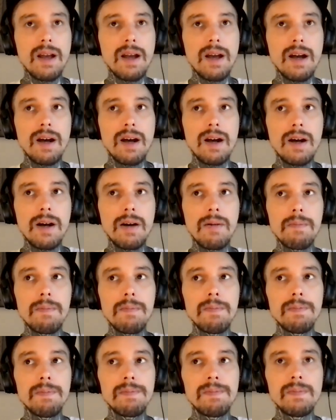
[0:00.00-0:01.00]

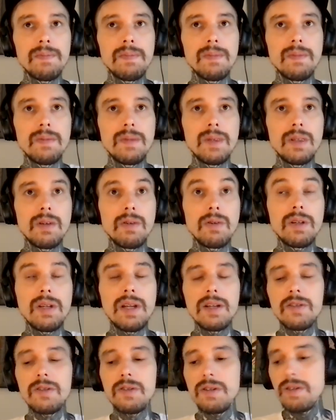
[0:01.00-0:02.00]
um, or
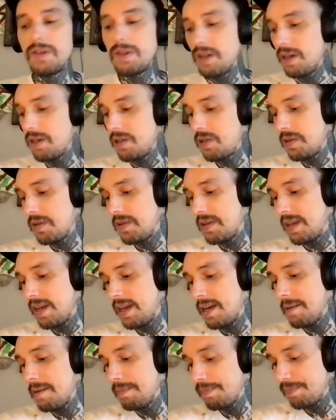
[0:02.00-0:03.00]
deserts, I should
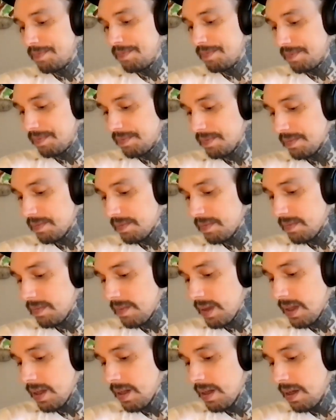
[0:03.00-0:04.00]
say
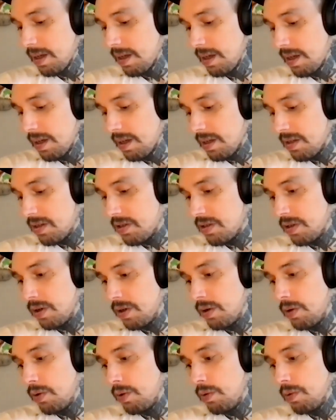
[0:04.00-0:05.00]

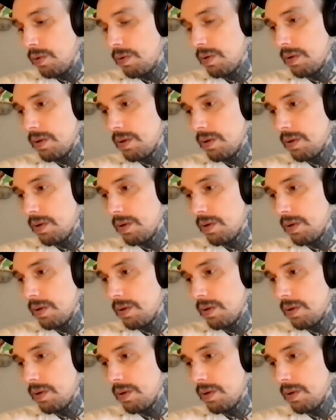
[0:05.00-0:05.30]
so